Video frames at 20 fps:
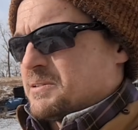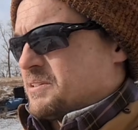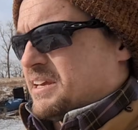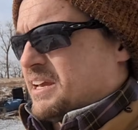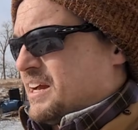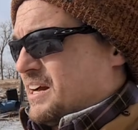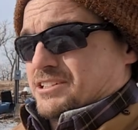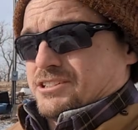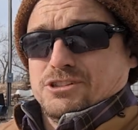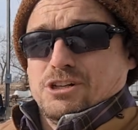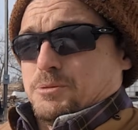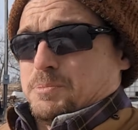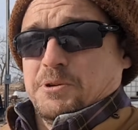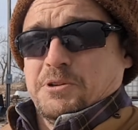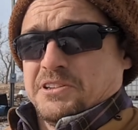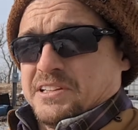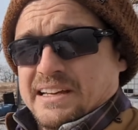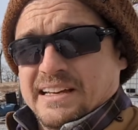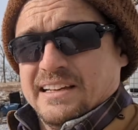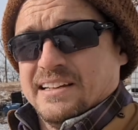yeah, sure,
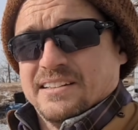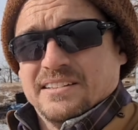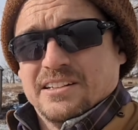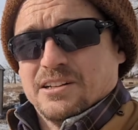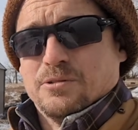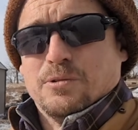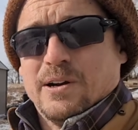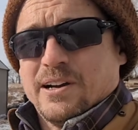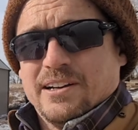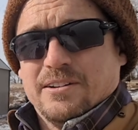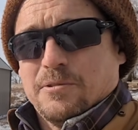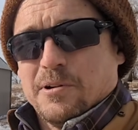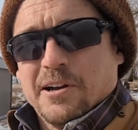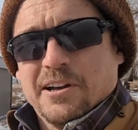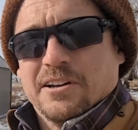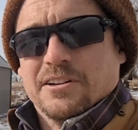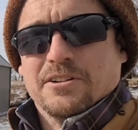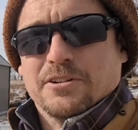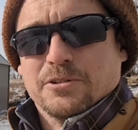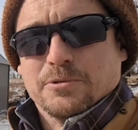put the hay in there. Why
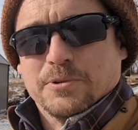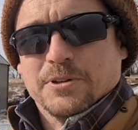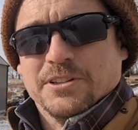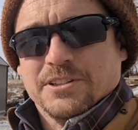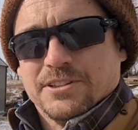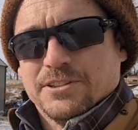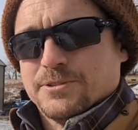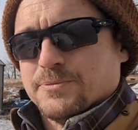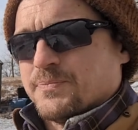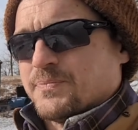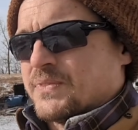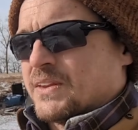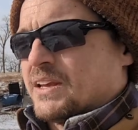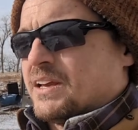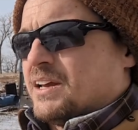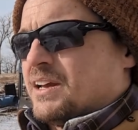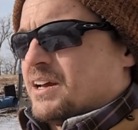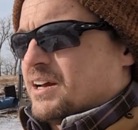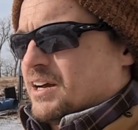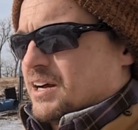on earth wouldn't you?
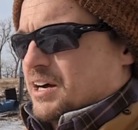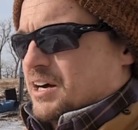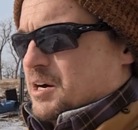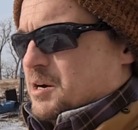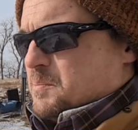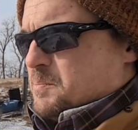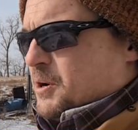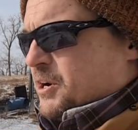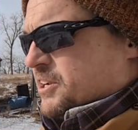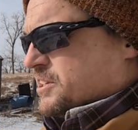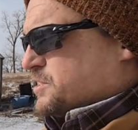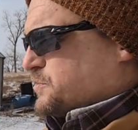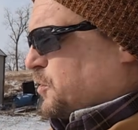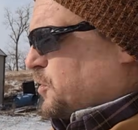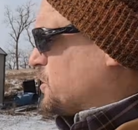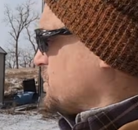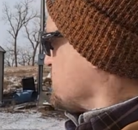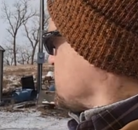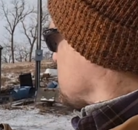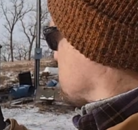But as
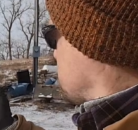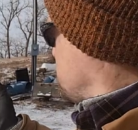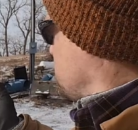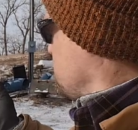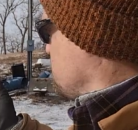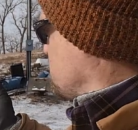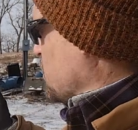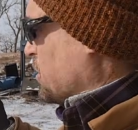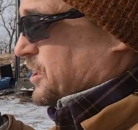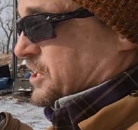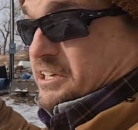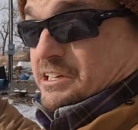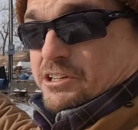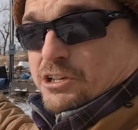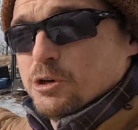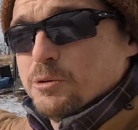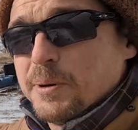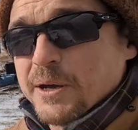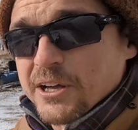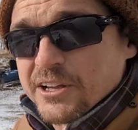far as like building a
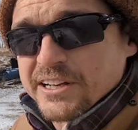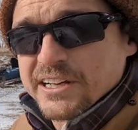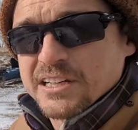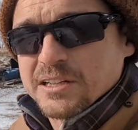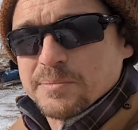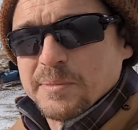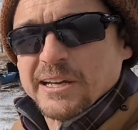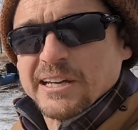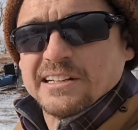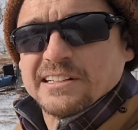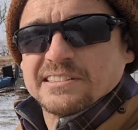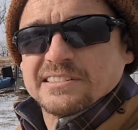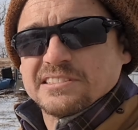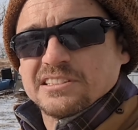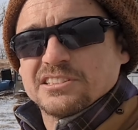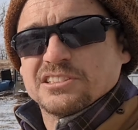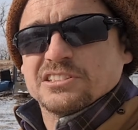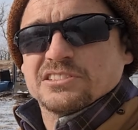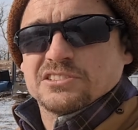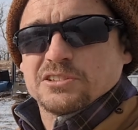new building and making
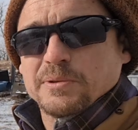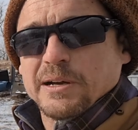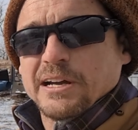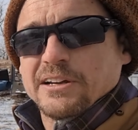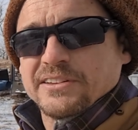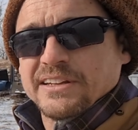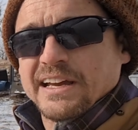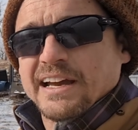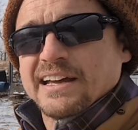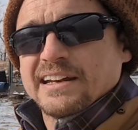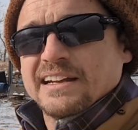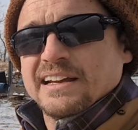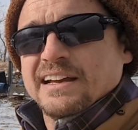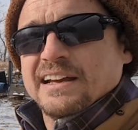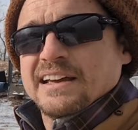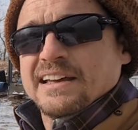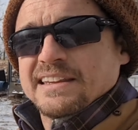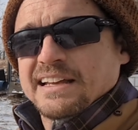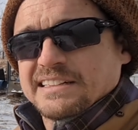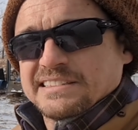decisions around that,
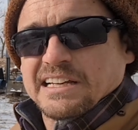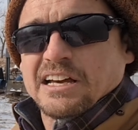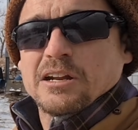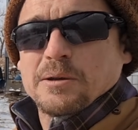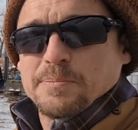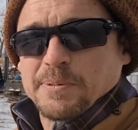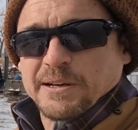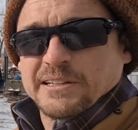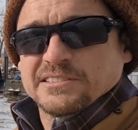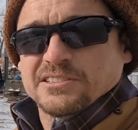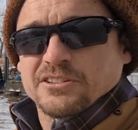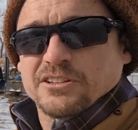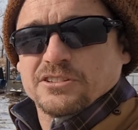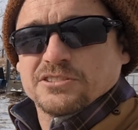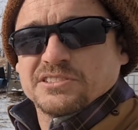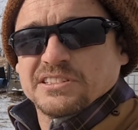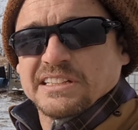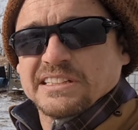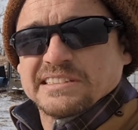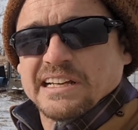that's how to pencil
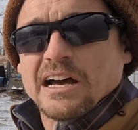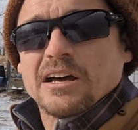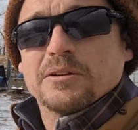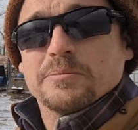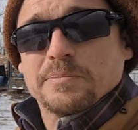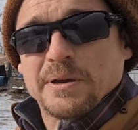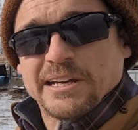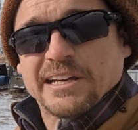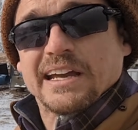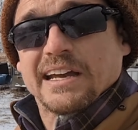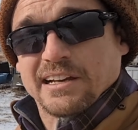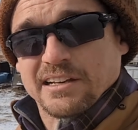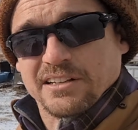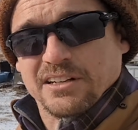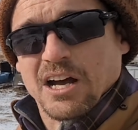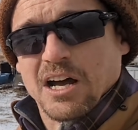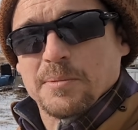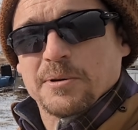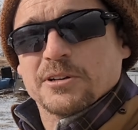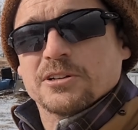those things out and make
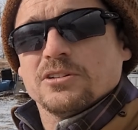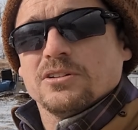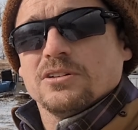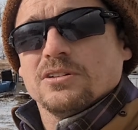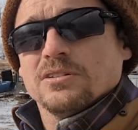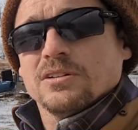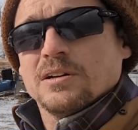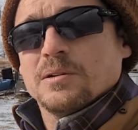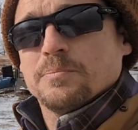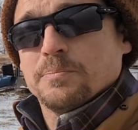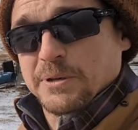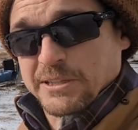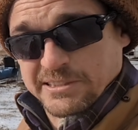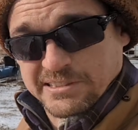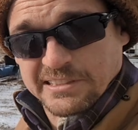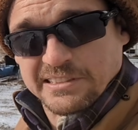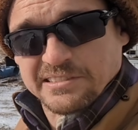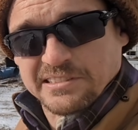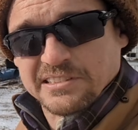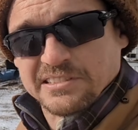economical business